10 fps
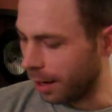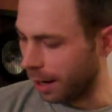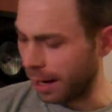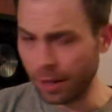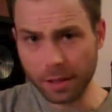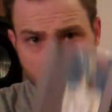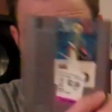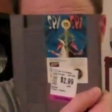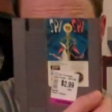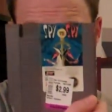I hear this
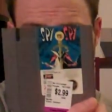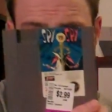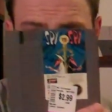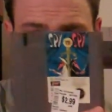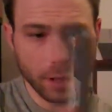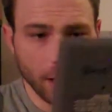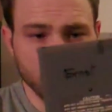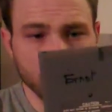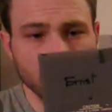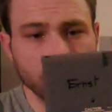is a pretty cool game
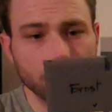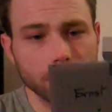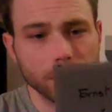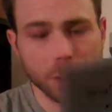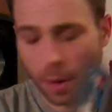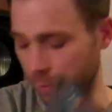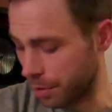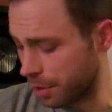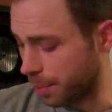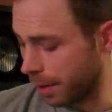too, Spy
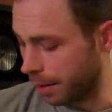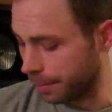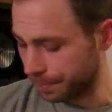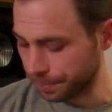vs. Spy.